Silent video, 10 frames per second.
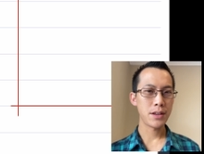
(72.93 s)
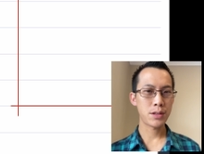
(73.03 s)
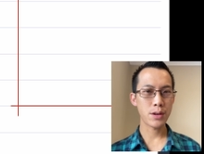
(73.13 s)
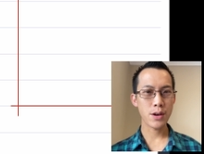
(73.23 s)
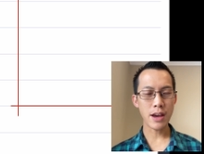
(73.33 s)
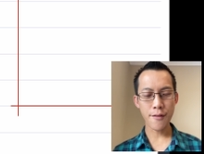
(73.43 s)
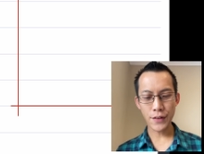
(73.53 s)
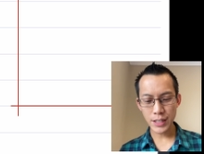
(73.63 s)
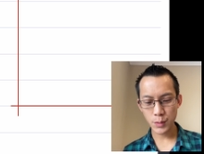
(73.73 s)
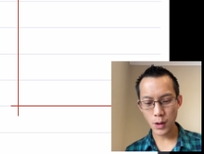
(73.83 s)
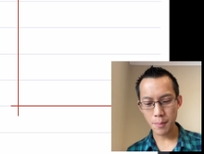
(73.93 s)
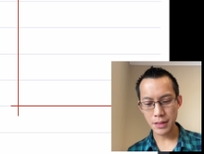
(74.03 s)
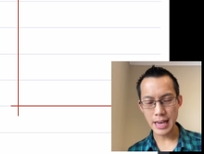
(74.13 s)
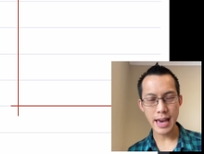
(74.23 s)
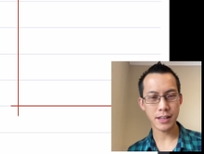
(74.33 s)
So if I swap
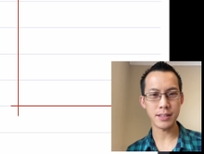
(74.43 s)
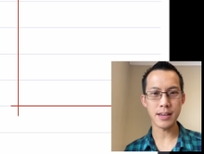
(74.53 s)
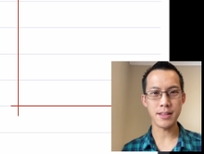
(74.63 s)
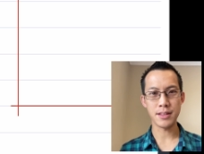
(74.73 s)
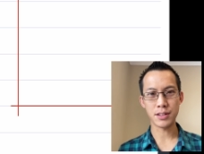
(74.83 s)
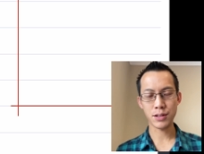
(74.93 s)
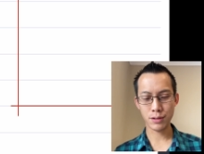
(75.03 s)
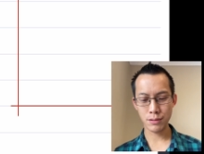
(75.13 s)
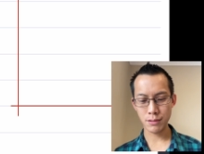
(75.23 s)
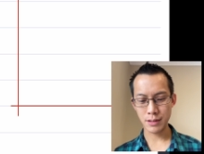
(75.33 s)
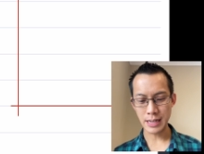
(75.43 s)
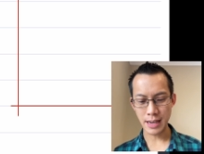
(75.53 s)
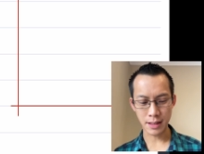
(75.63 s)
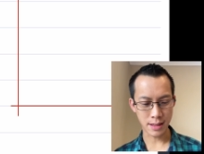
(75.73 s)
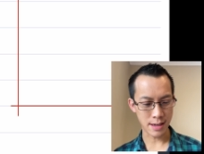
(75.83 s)
the x and the 2,
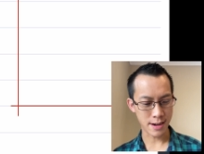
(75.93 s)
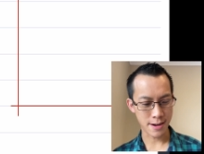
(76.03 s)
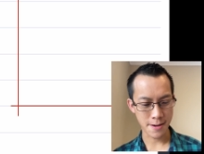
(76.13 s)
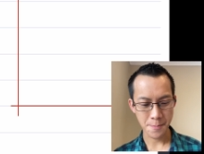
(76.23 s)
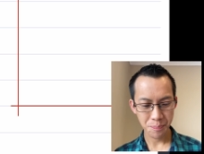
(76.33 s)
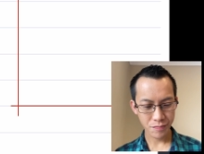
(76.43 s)
take the, uh,